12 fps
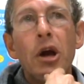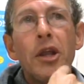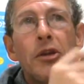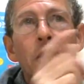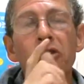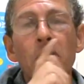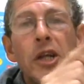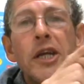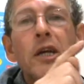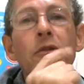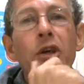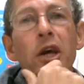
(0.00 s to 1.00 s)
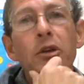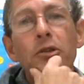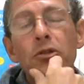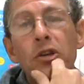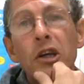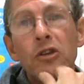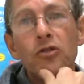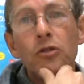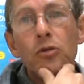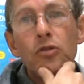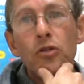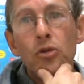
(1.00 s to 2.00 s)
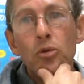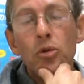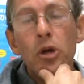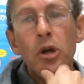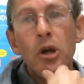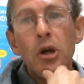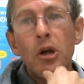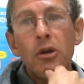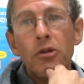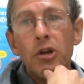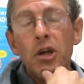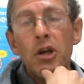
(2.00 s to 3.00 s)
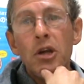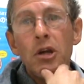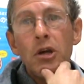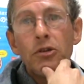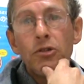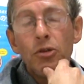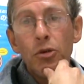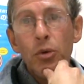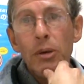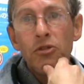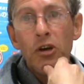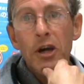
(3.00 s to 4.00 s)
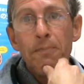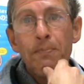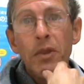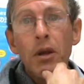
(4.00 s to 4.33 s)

and, there's a link there that takes you to the to the website.